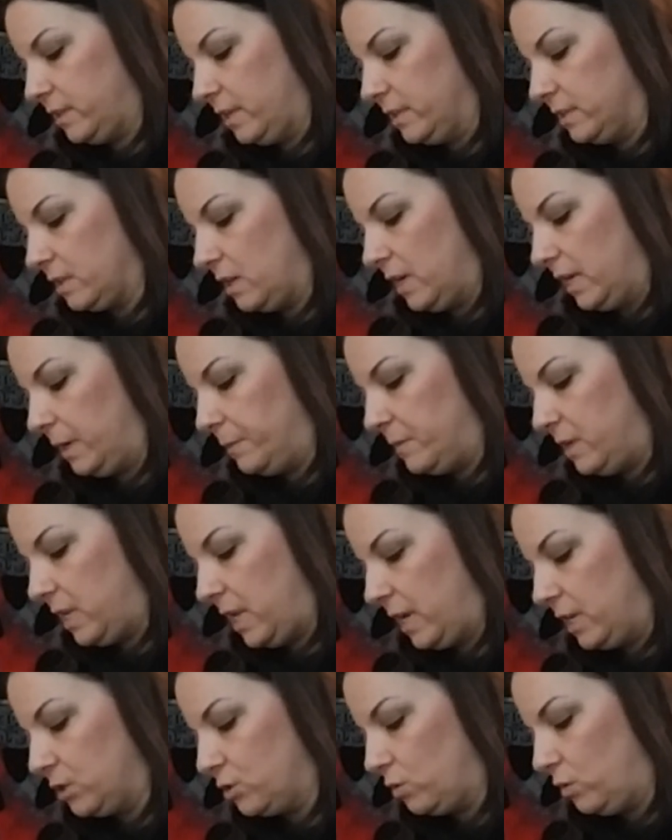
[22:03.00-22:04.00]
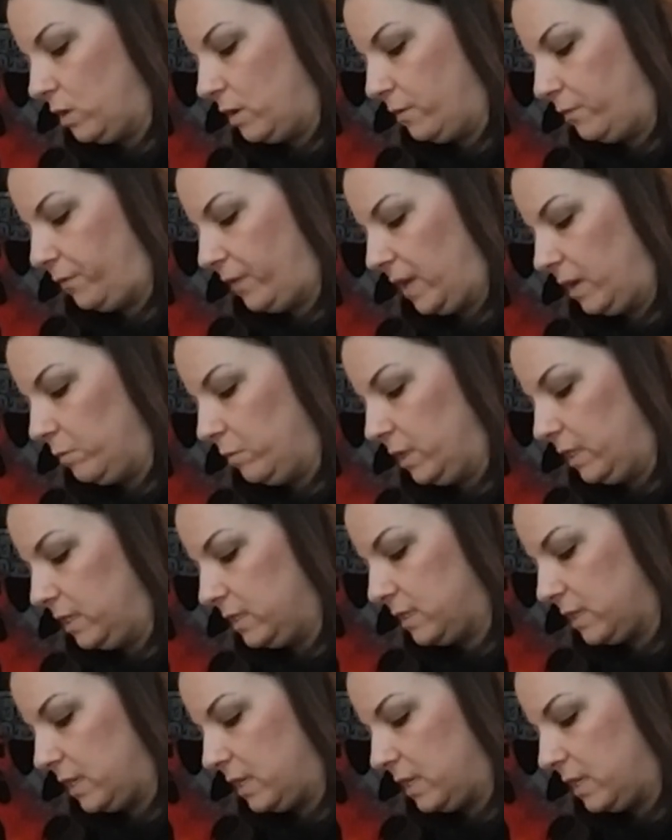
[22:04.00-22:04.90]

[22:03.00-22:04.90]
says, I am an angel of families,